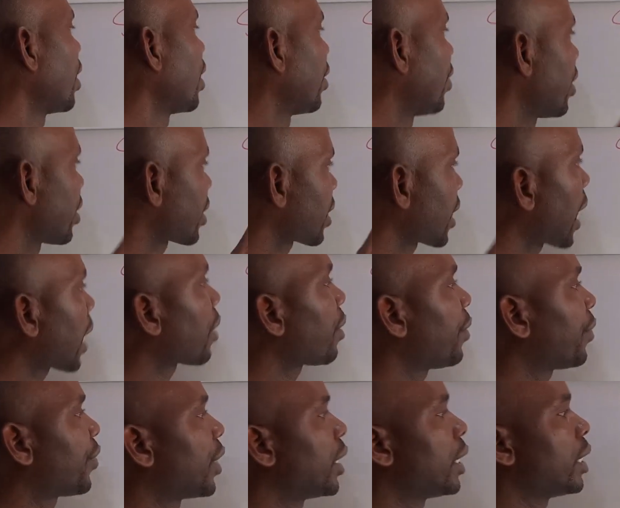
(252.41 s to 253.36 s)
The
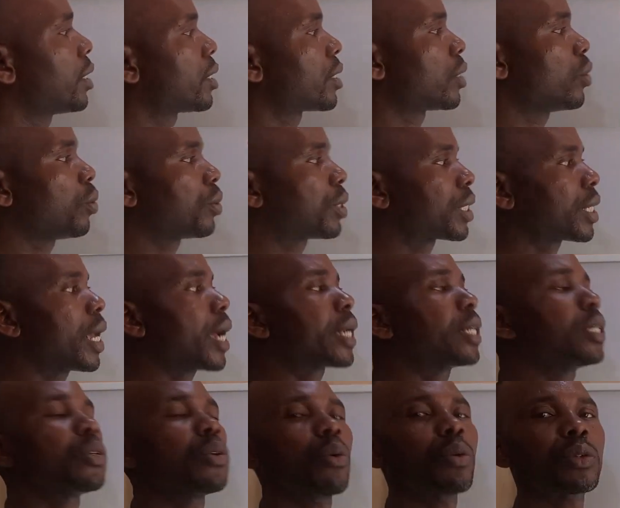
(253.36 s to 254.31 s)
second thing is you
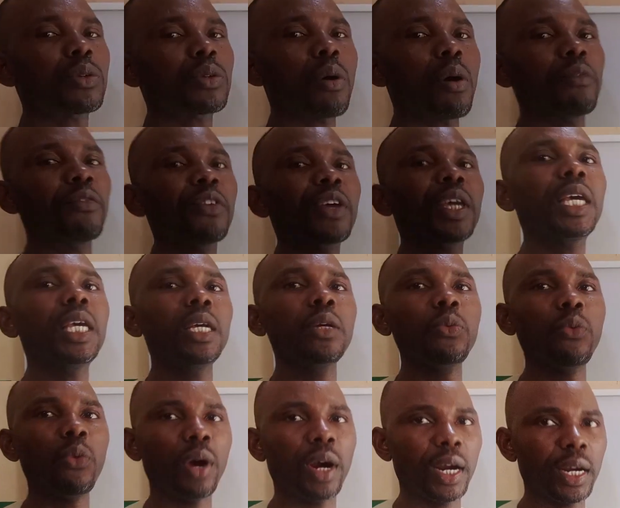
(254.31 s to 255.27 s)
take note of
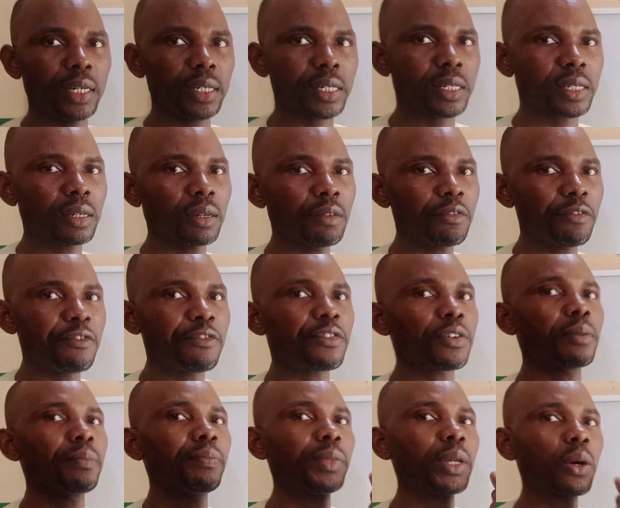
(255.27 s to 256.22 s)
keywords
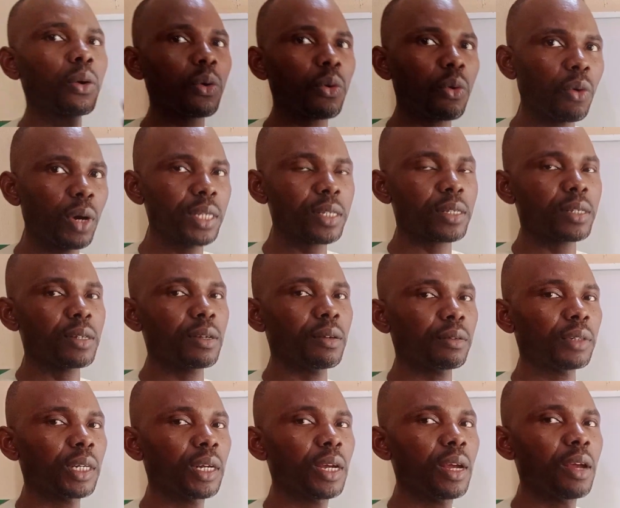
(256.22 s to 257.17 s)
from the question,
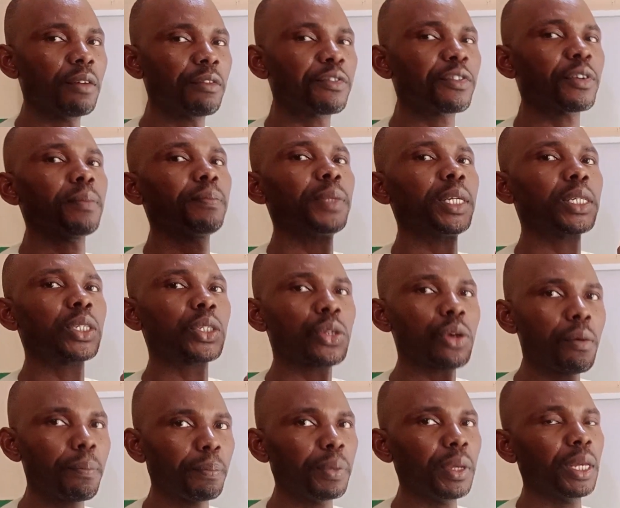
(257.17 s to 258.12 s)
from the
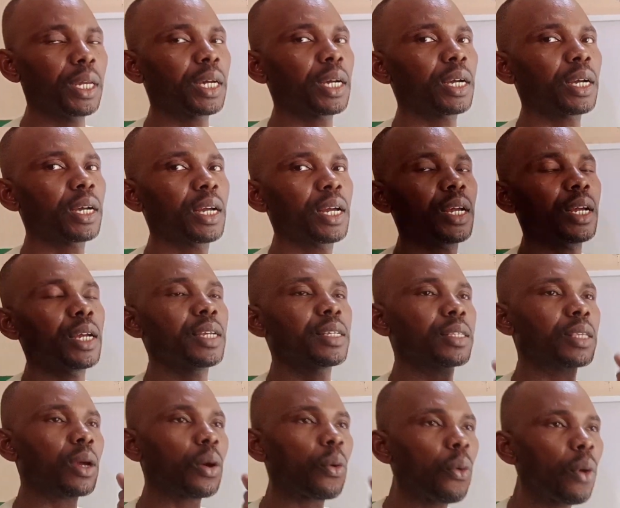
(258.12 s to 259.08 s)
topic.
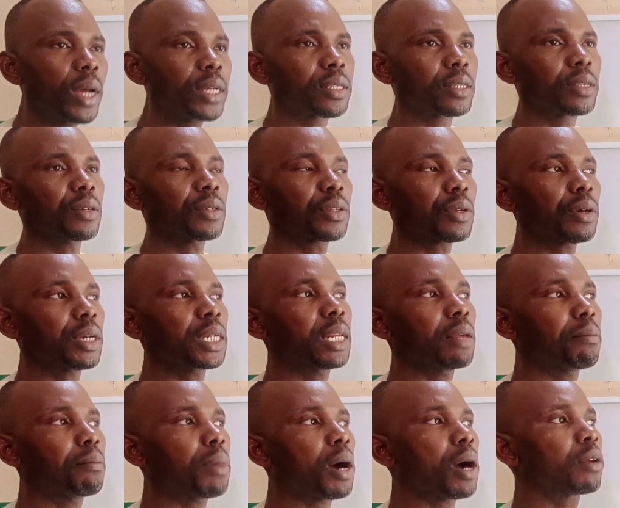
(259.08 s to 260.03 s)
Is the question
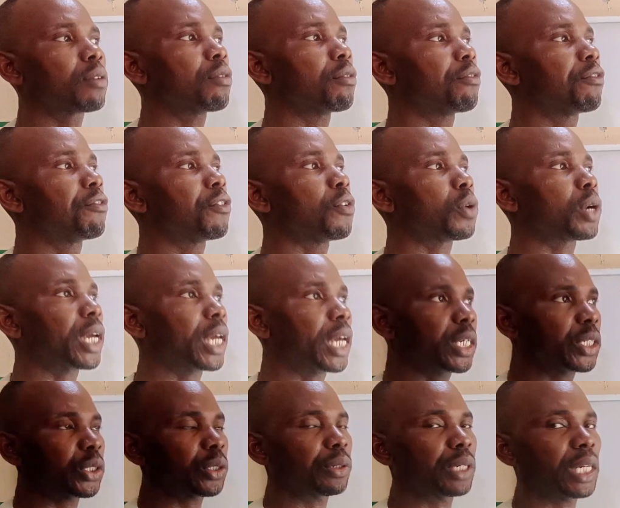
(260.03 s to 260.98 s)
talking about
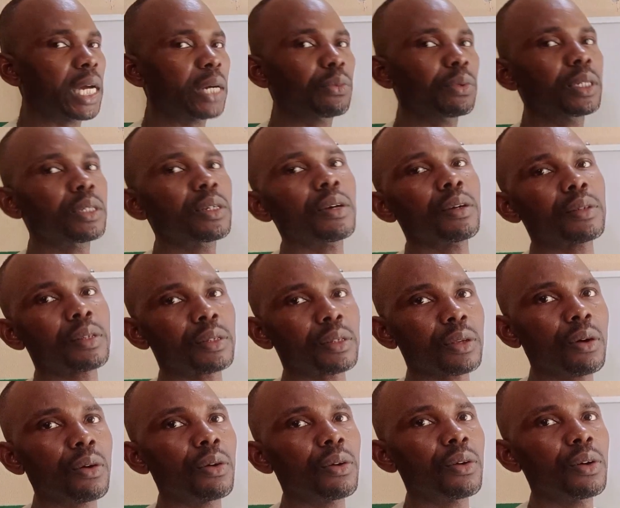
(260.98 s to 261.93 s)
vocation like we just
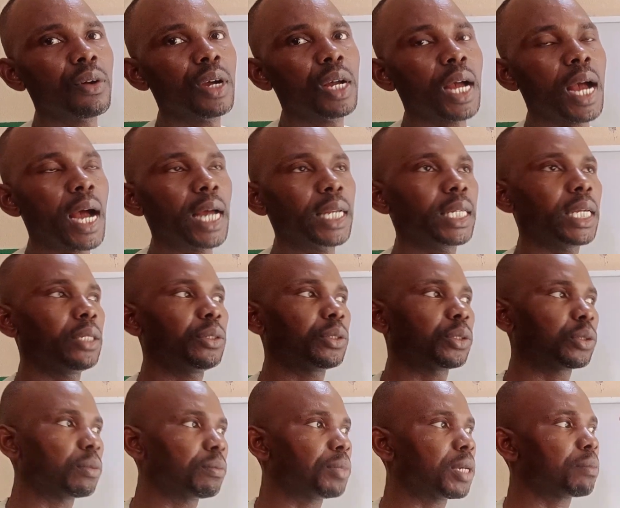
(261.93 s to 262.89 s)
saw? And then you
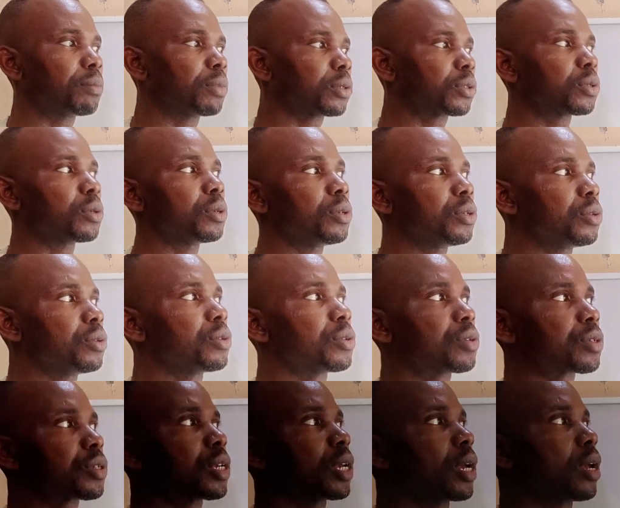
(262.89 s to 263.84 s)
should be able to
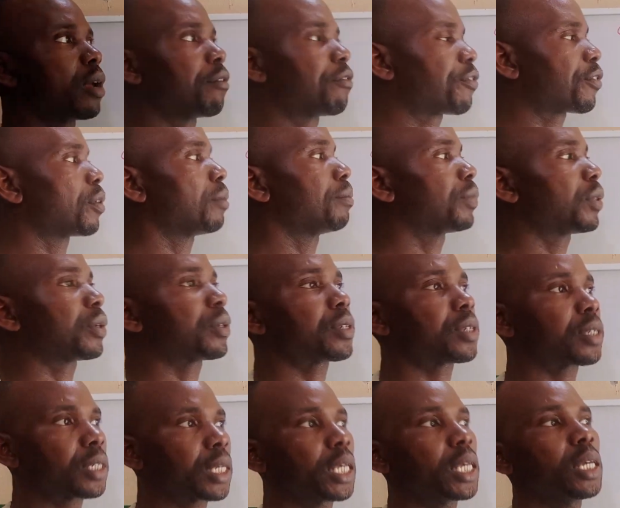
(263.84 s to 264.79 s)
use from
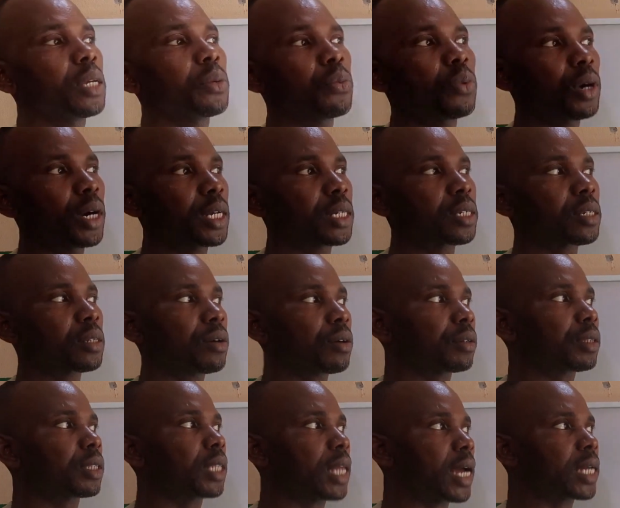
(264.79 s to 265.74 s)
those keywords
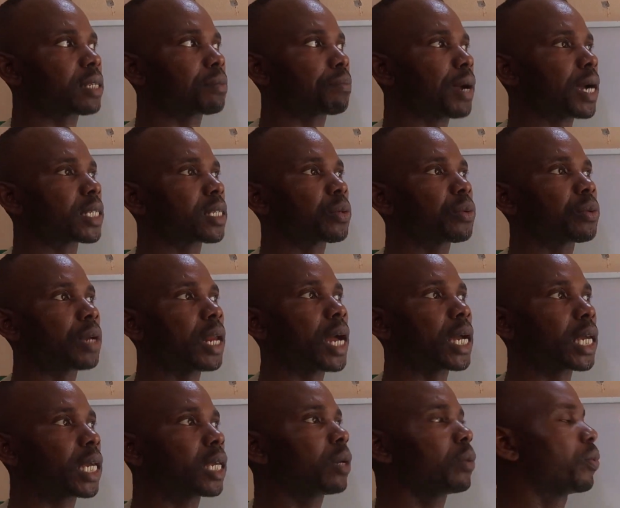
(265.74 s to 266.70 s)
or that
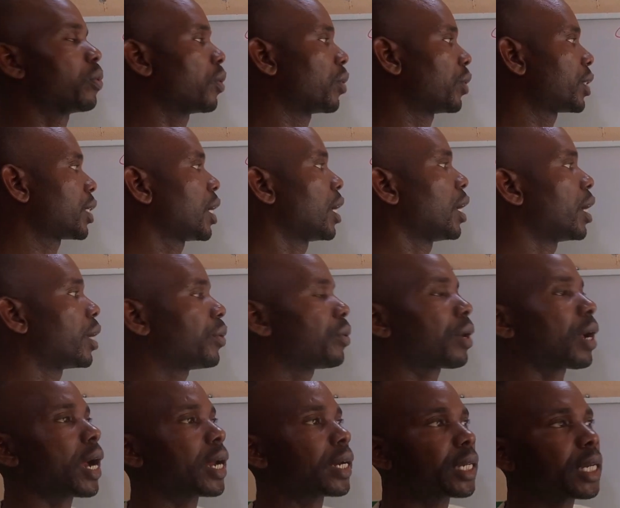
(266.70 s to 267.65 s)
particular keyword,
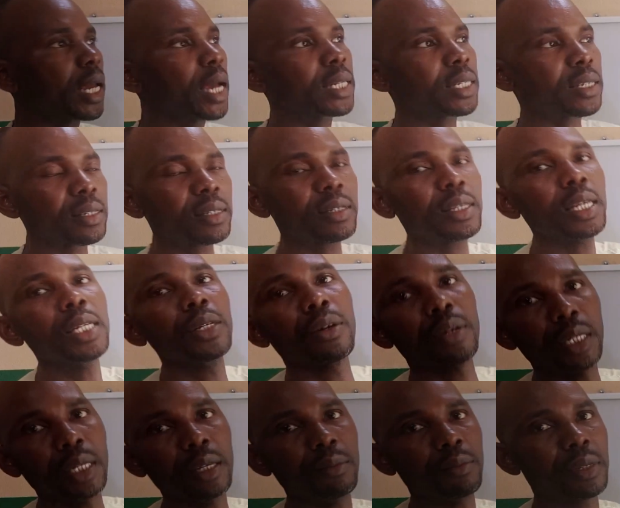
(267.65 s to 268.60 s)
you can get
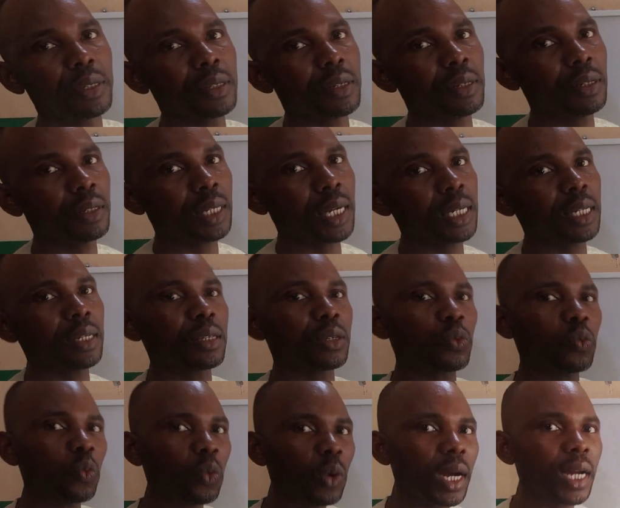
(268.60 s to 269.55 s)
synonyms, that
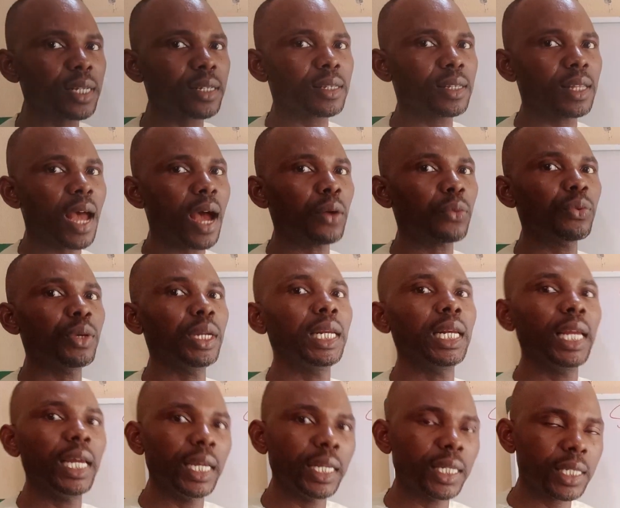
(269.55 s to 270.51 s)
is words that
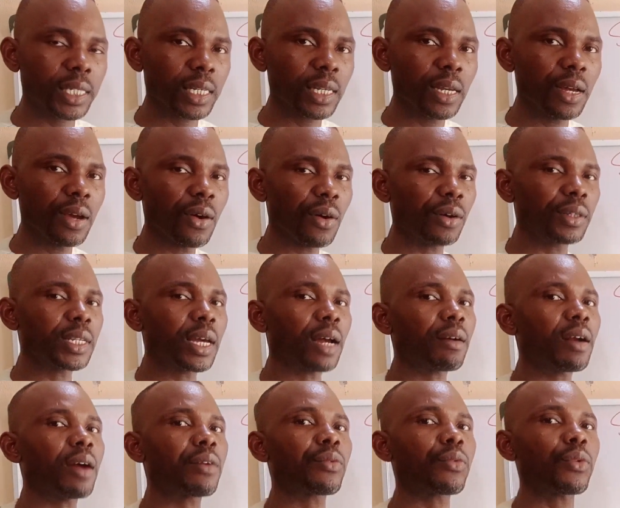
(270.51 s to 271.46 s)
relate or
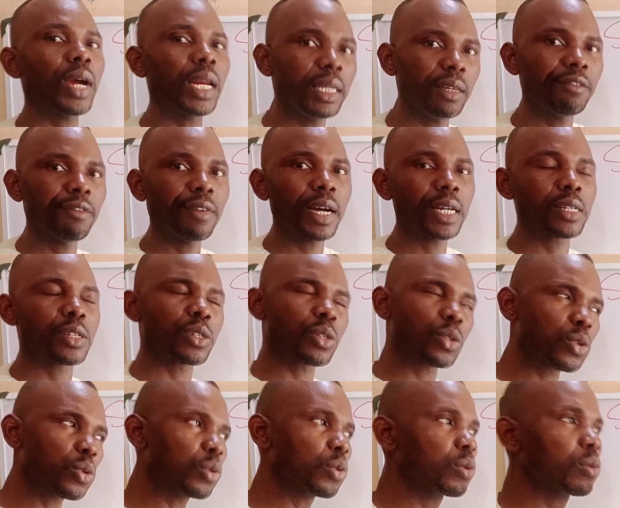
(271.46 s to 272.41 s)
that are relevant
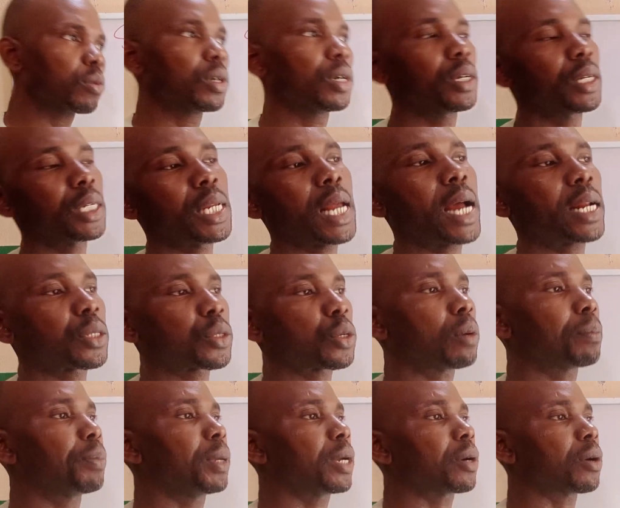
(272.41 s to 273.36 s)
to that
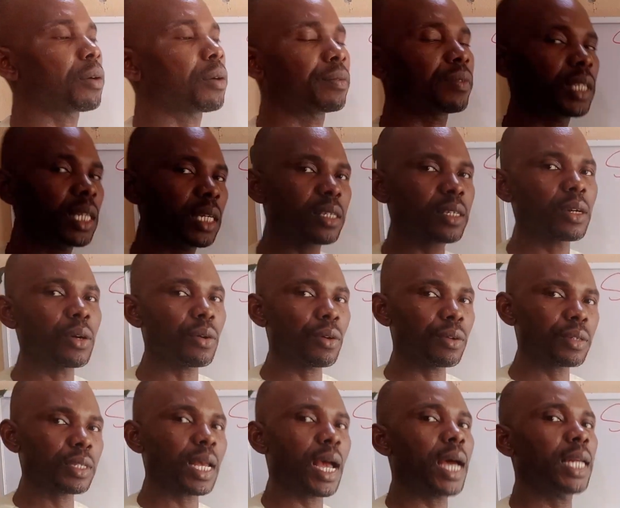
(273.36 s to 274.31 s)
topic of
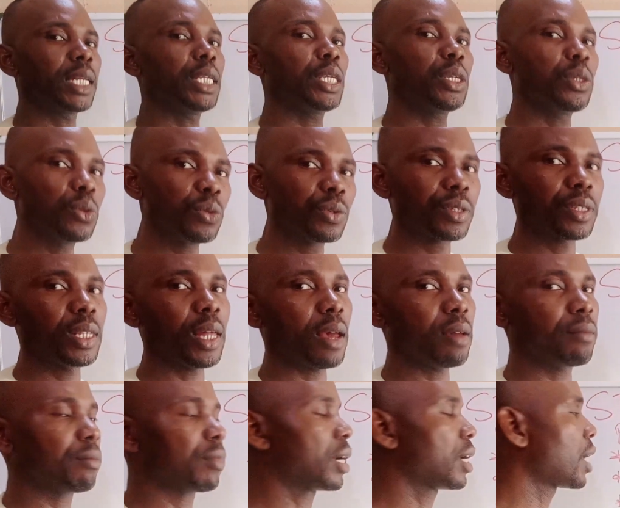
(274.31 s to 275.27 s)
discourse, and use
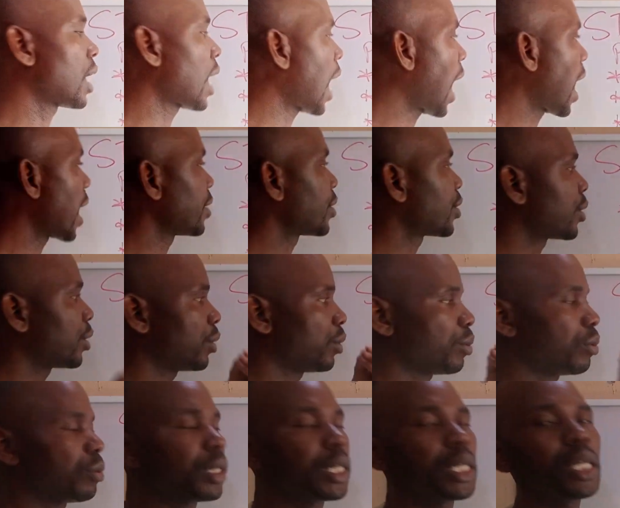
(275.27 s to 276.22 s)
them as
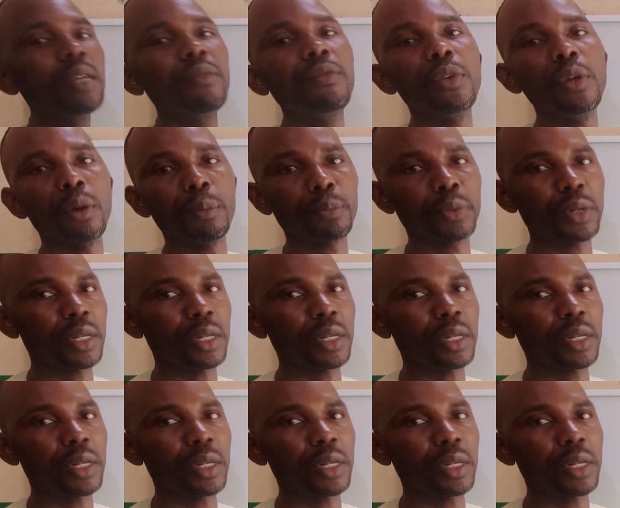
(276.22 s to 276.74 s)
you give your